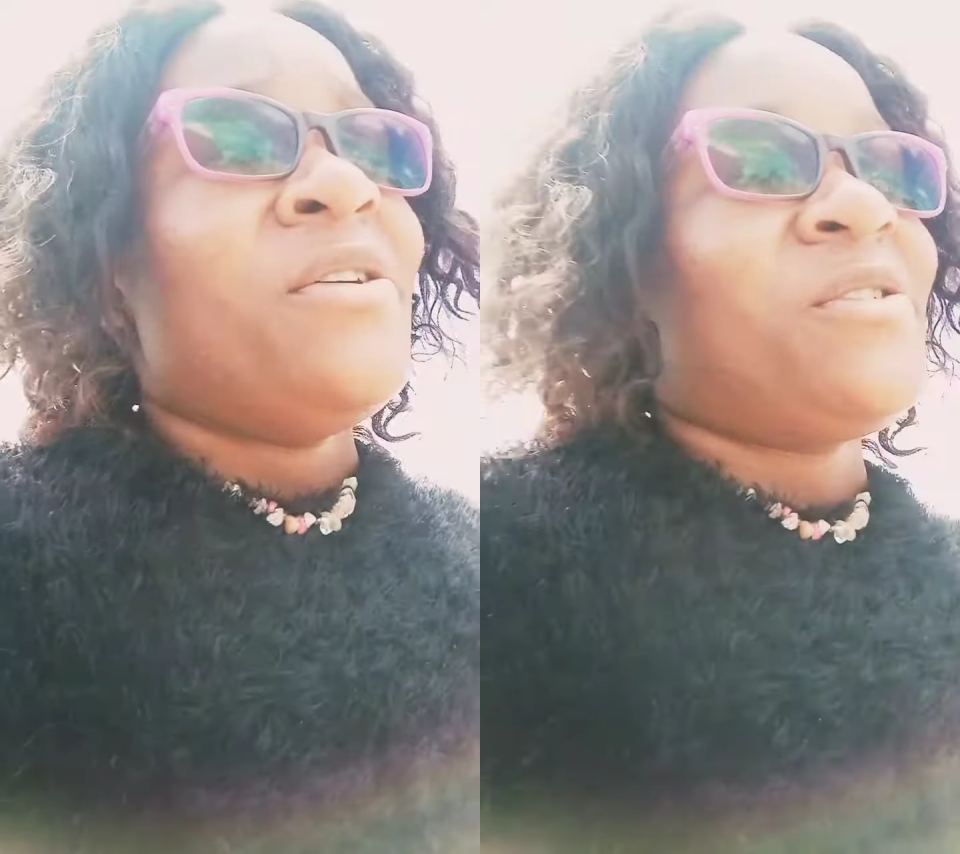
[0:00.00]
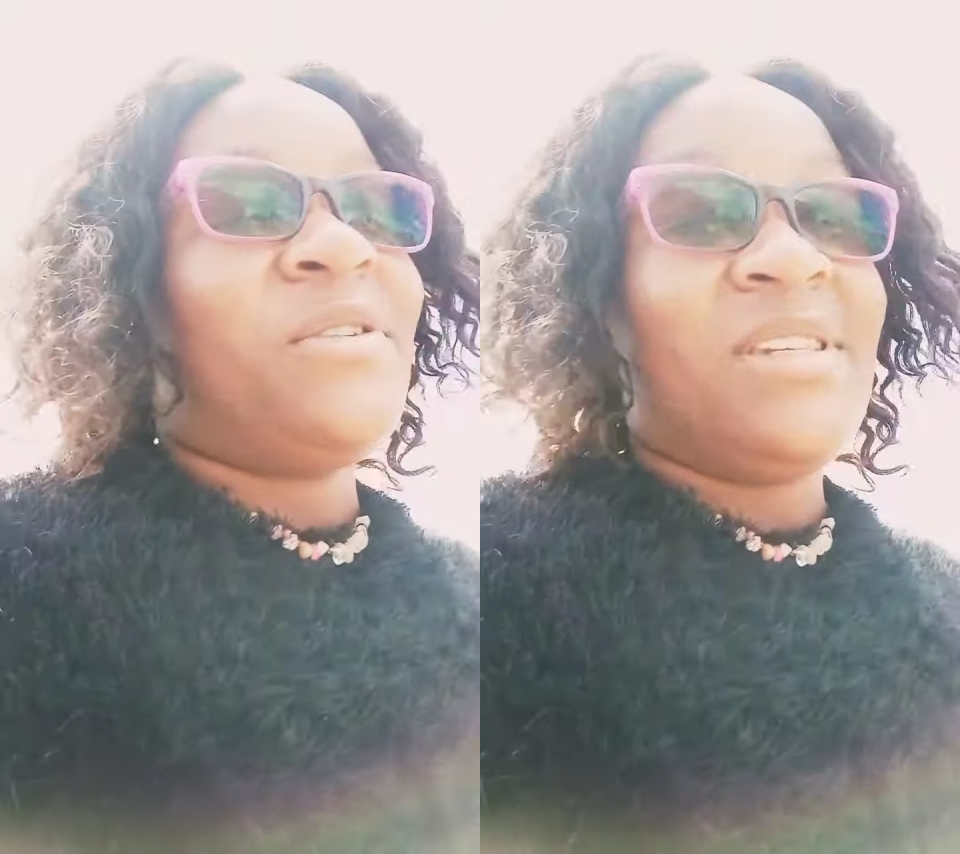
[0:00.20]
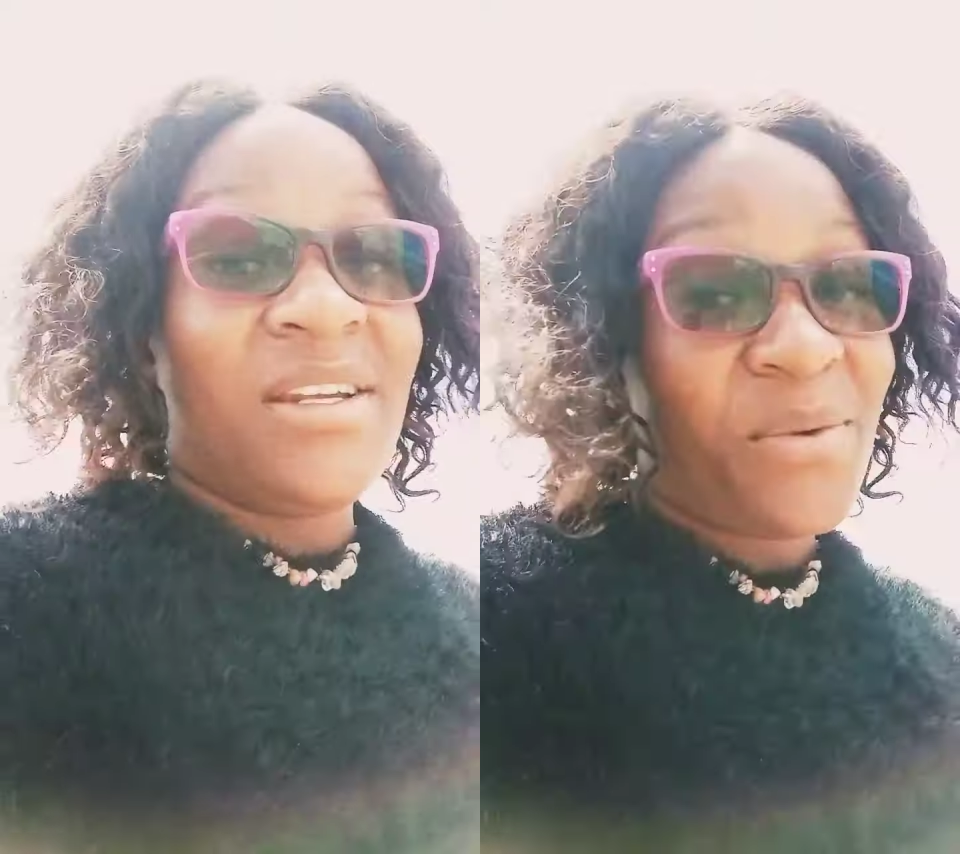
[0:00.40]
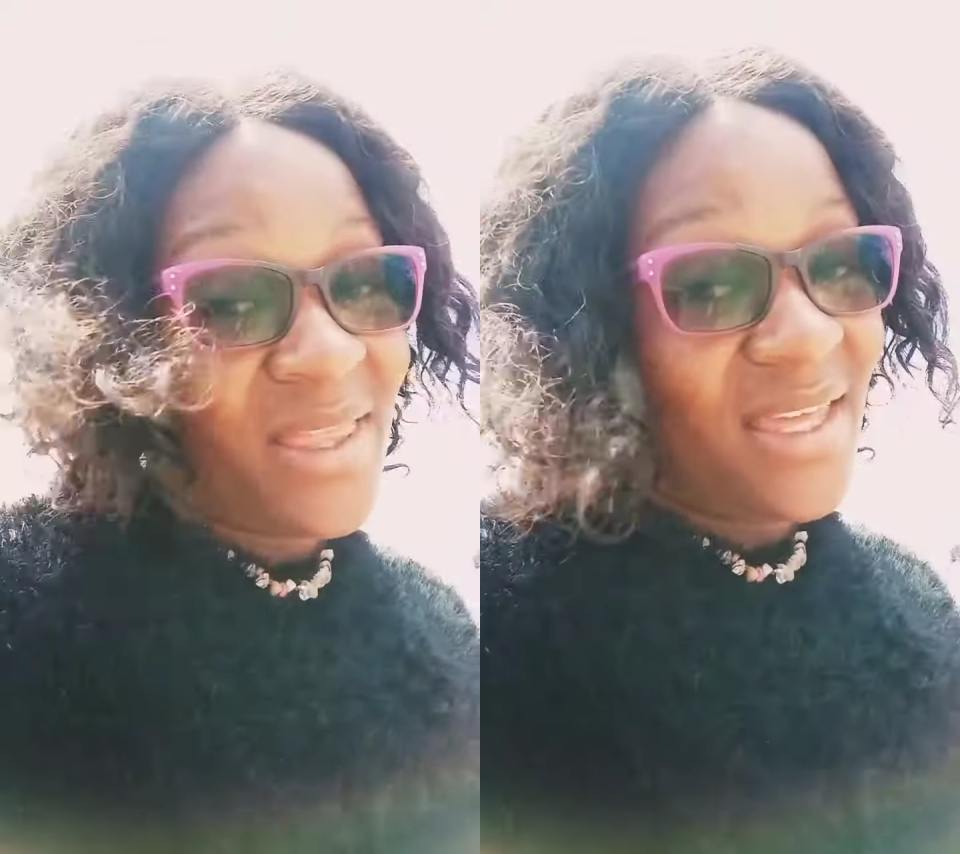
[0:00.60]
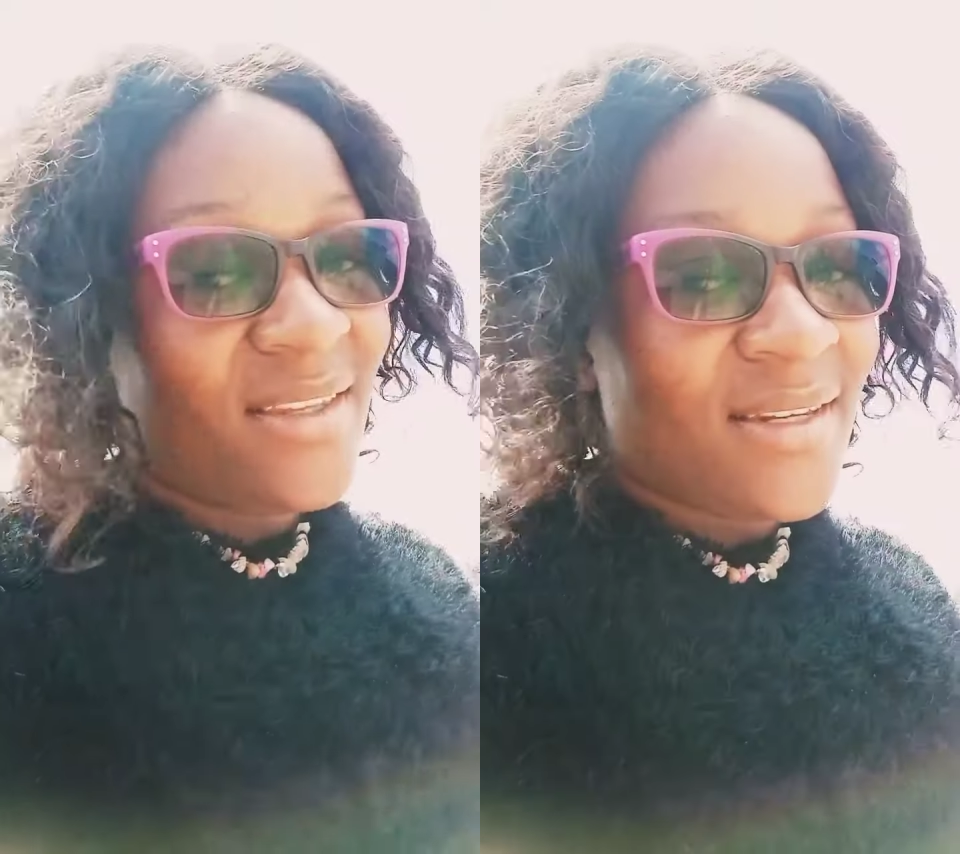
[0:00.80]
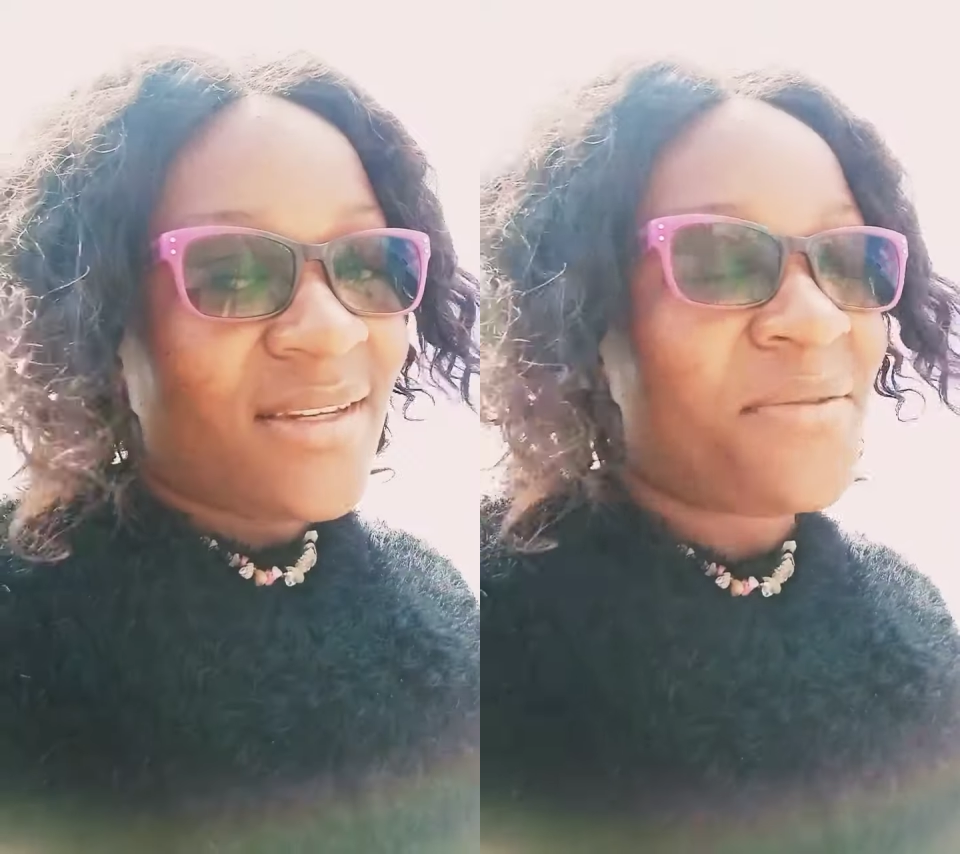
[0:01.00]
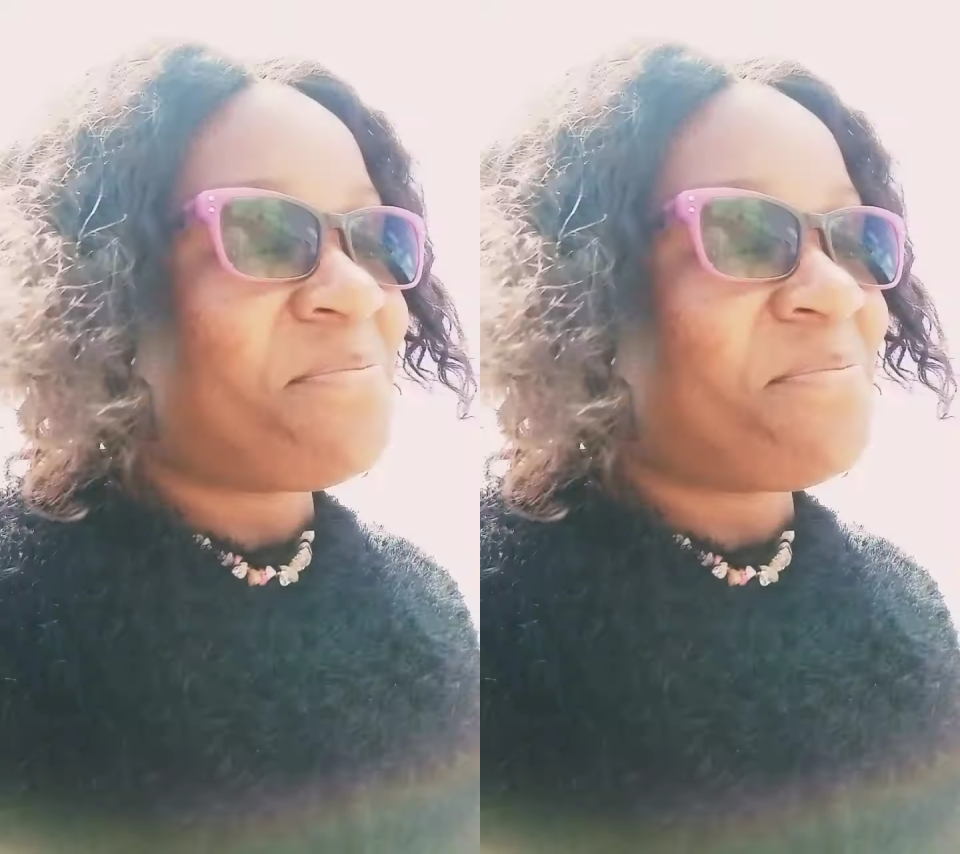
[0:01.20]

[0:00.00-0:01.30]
to deal with it,